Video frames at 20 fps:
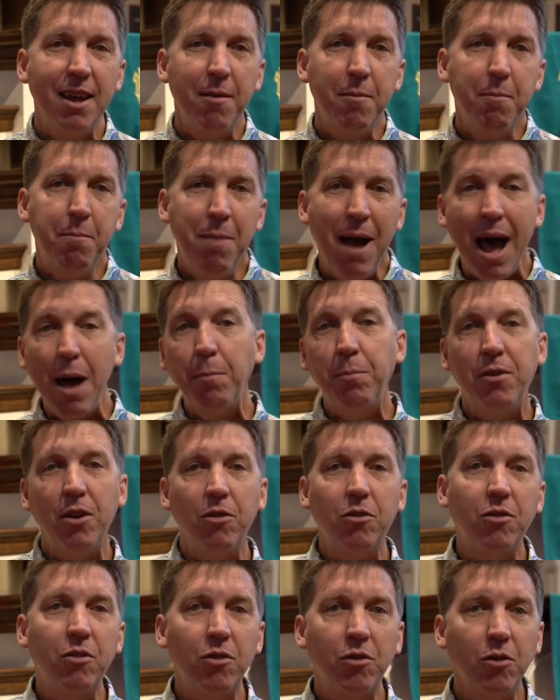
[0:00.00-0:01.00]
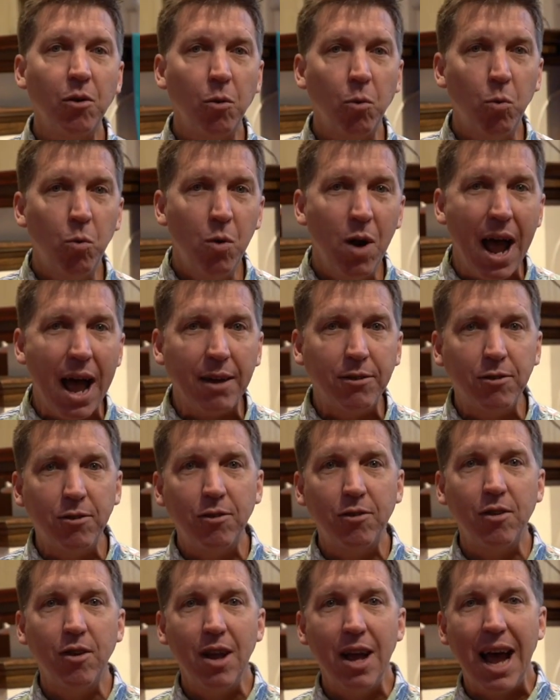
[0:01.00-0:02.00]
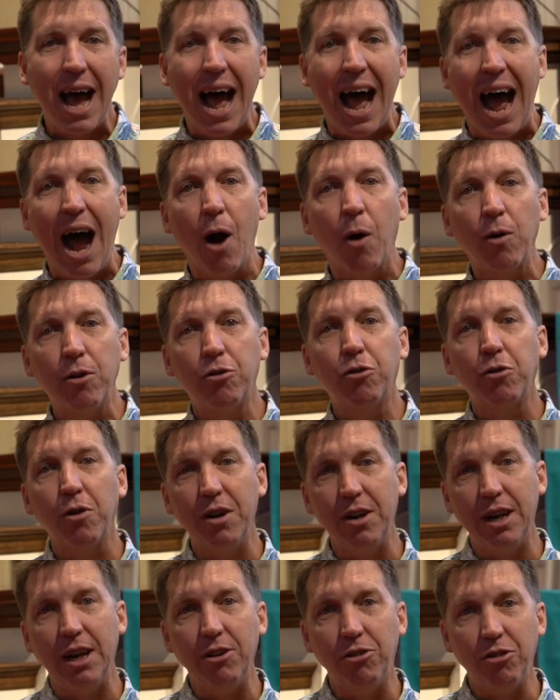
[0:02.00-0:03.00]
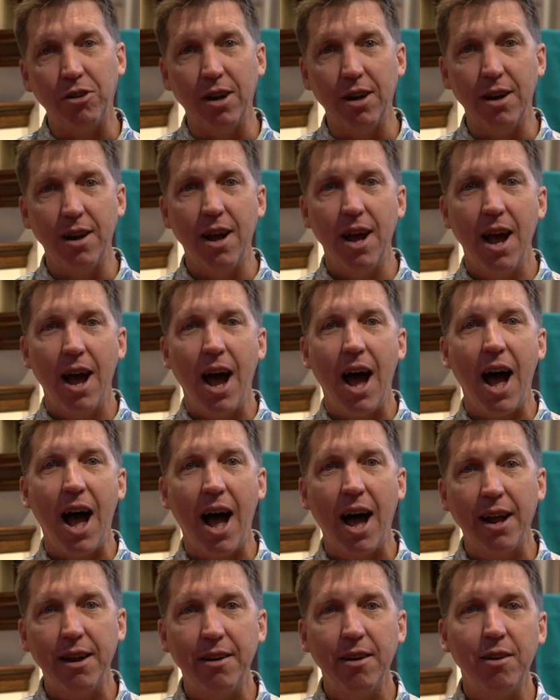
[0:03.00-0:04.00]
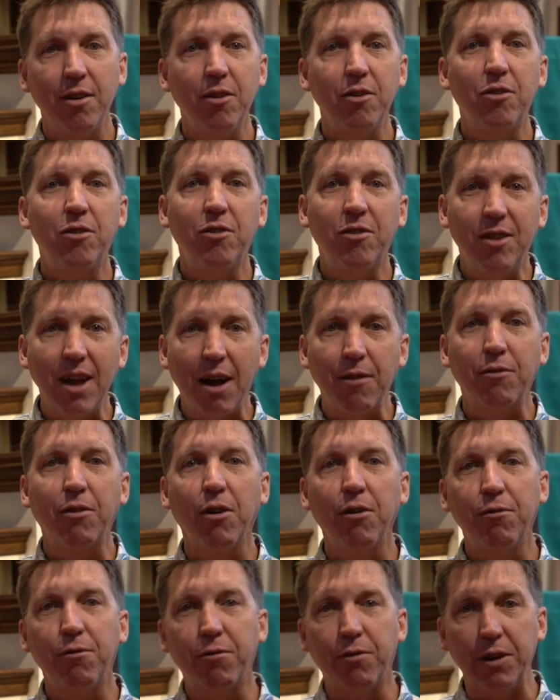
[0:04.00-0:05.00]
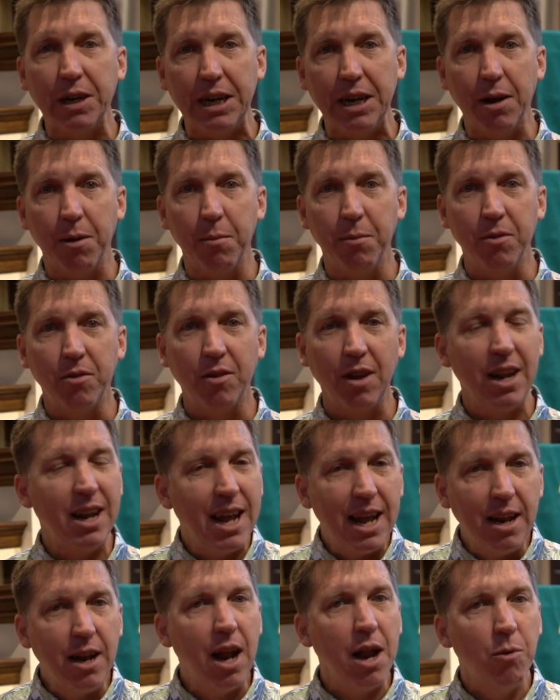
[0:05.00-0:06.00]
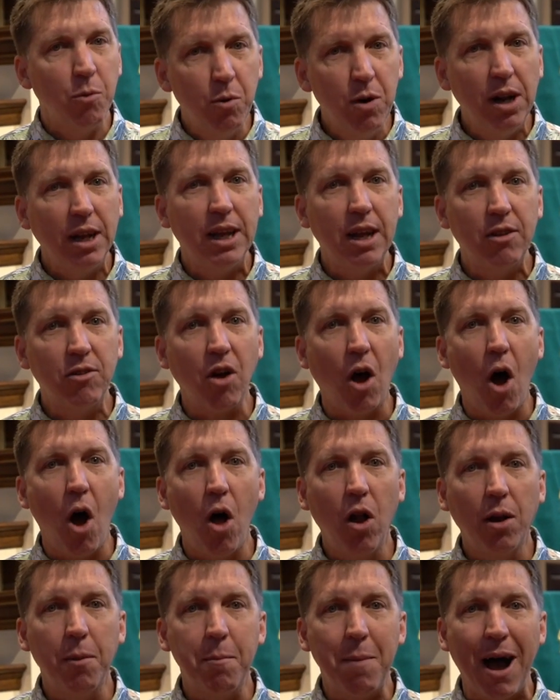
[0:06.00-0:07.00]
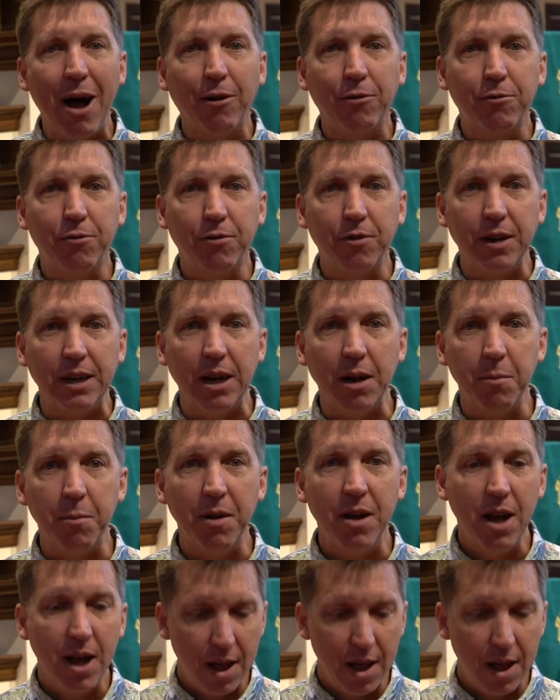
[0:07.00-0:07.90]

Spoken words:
Baptists rest our tradition on several freedoms, and really it's all about freedom.